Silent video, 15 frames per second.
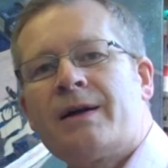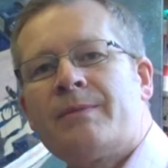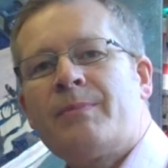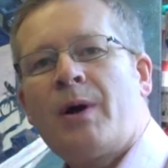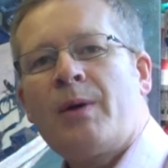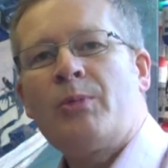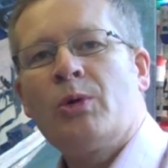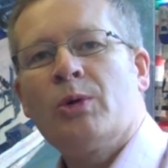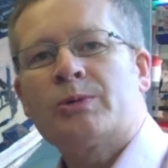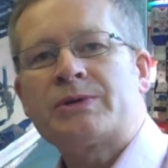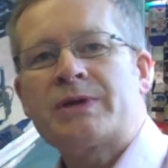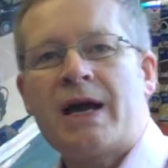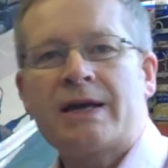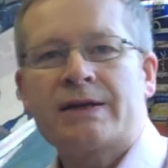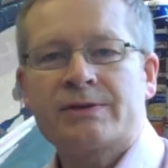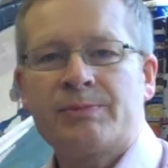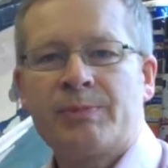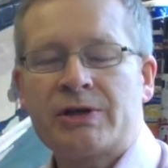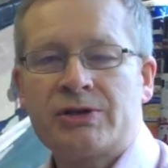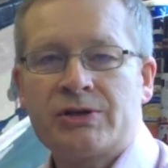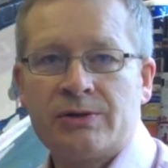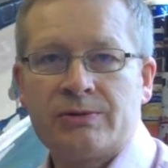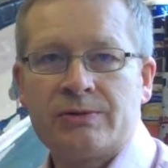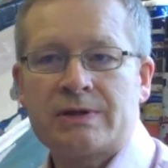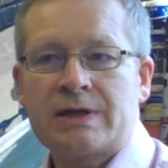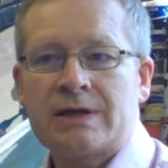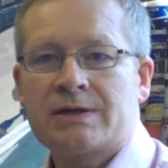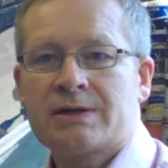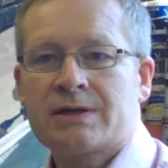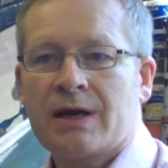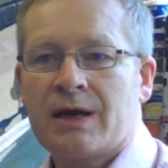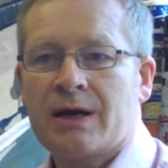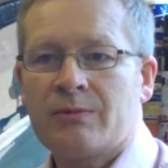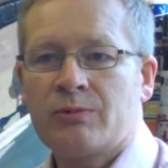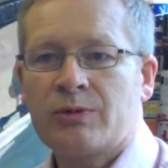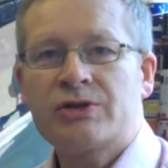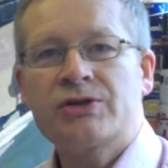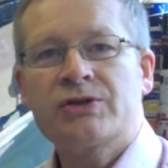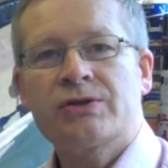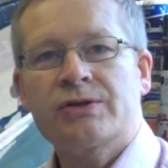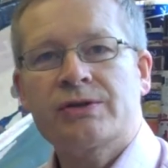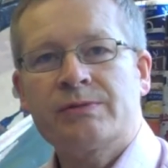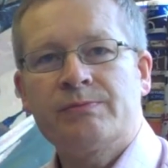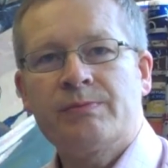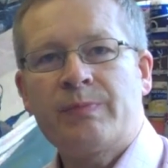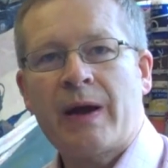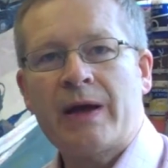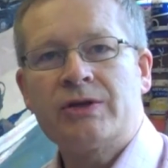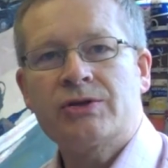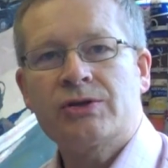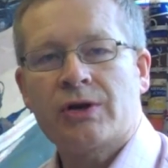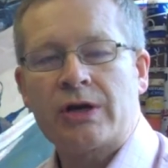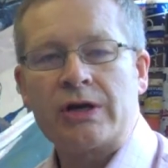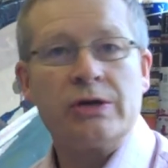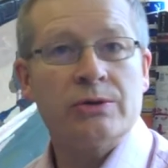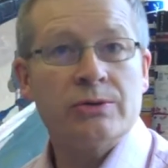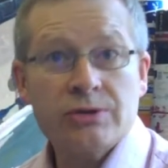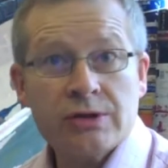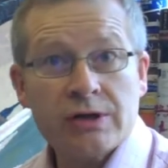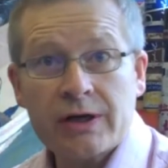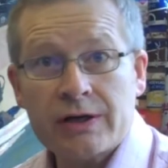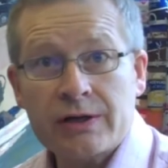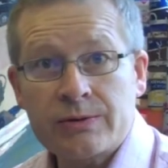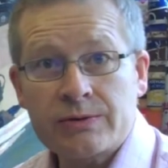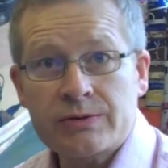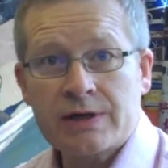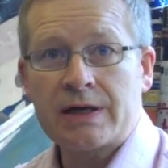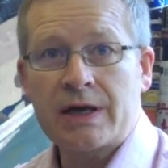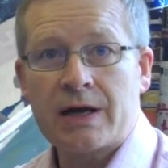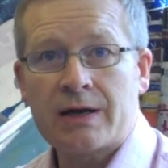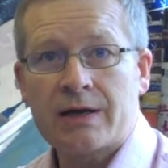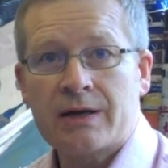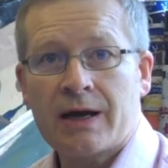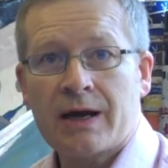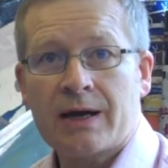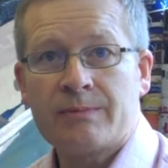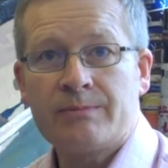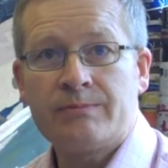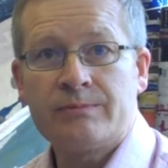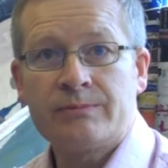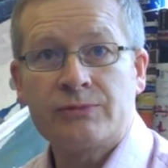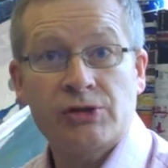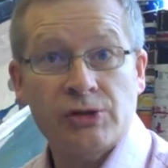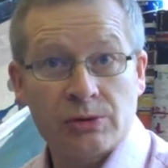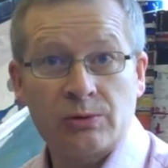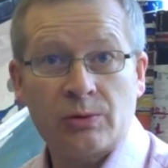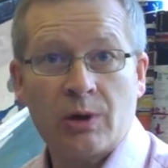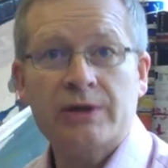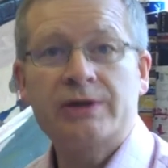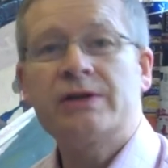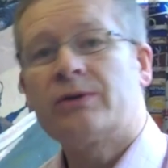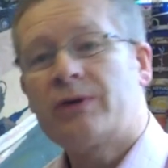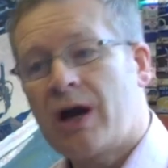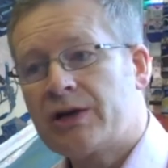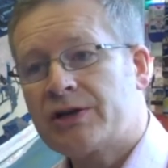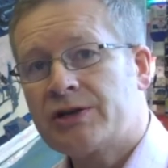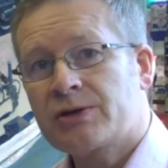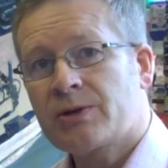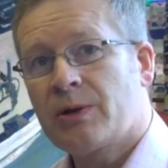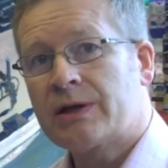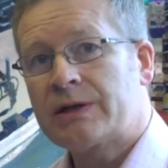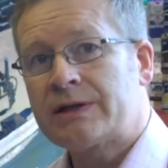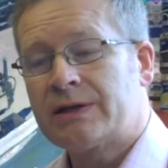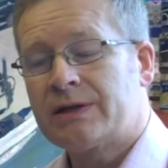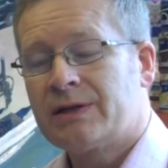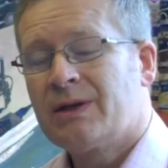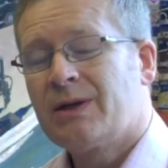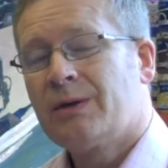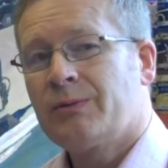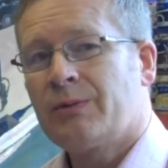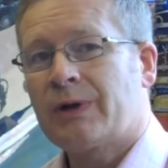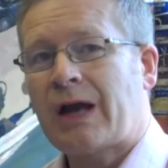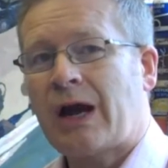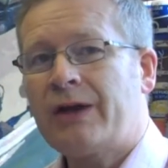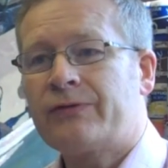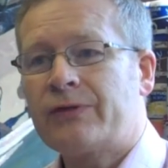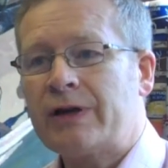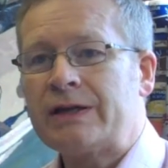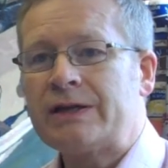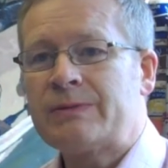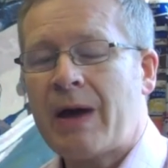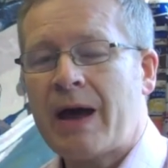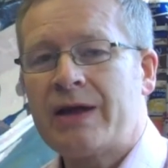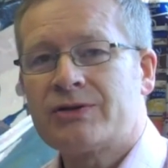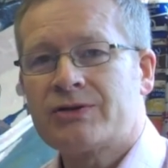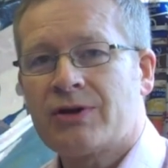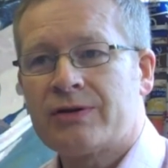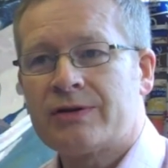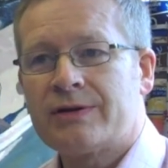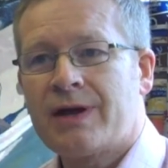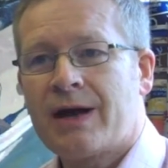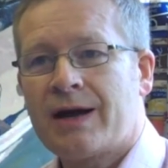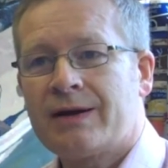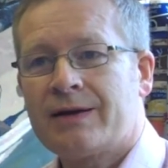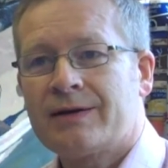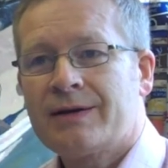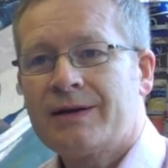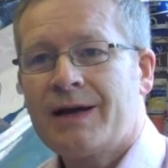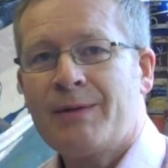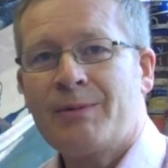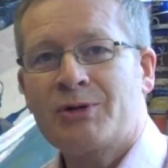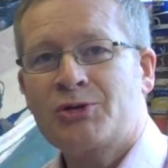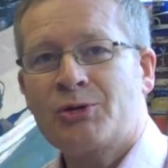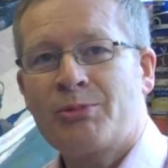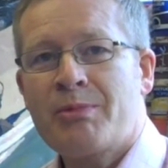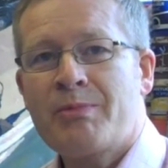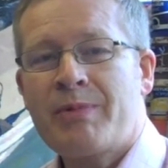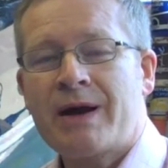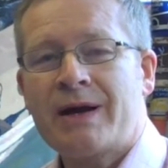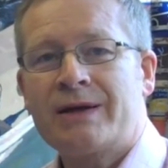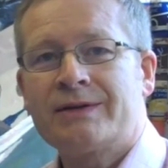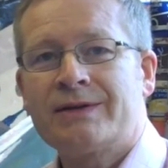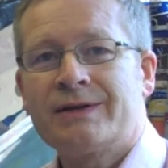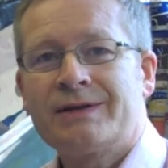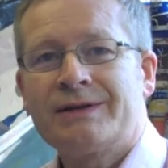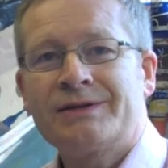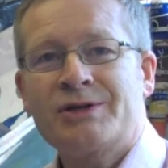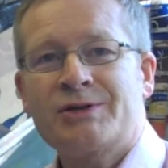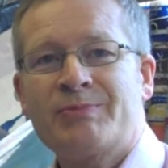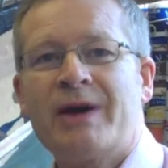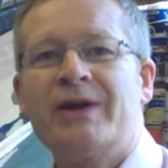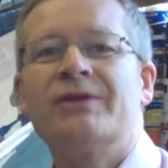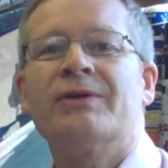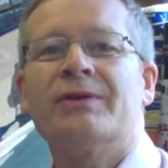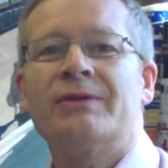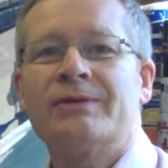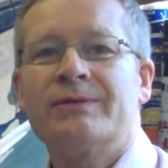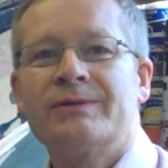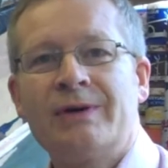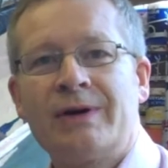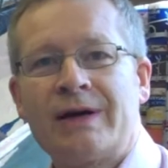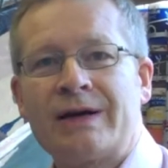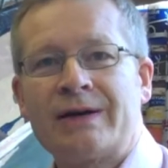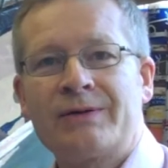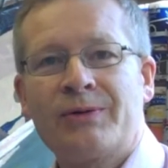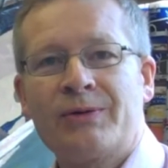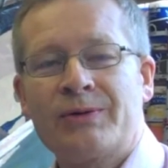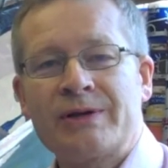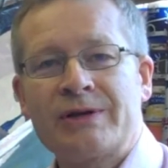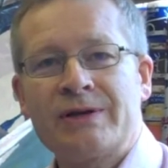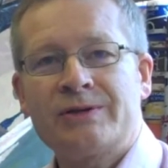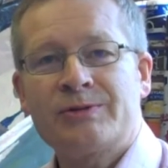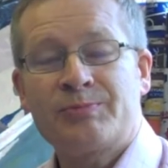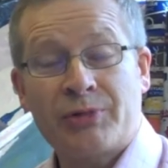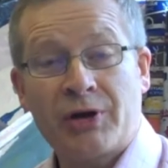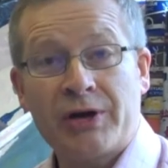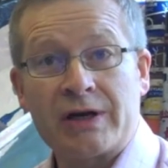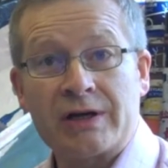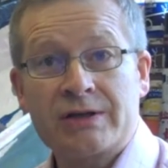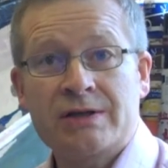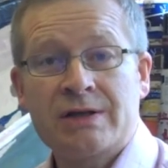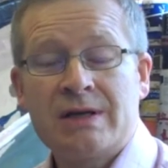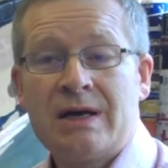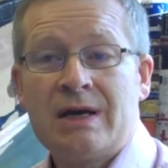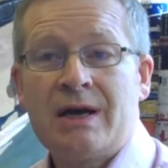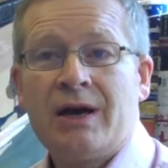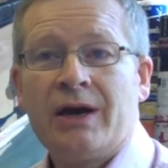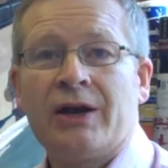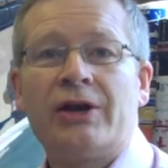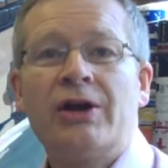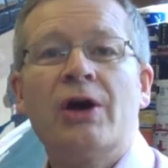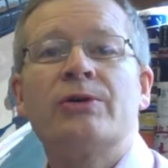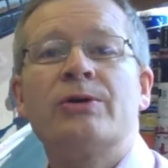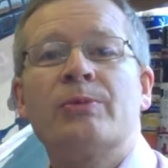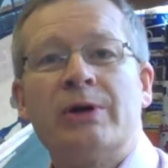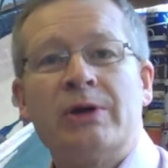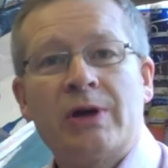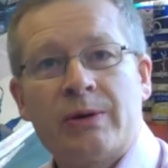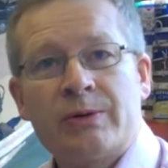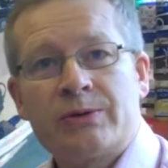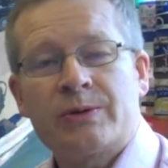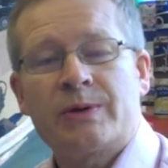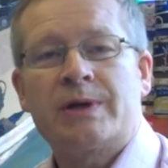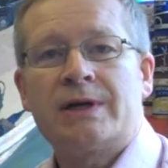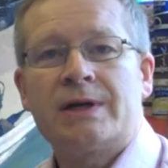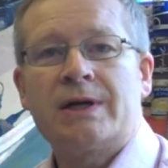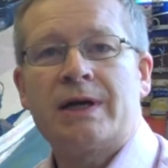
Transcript: um, I'm always asked by students is uh, which paint should I use? Should I use the uh, um, student quality or artist quality? Well, it kind of really depends on uh, how much you're prepared to spend on uh, all these products. And I know that when you go into a,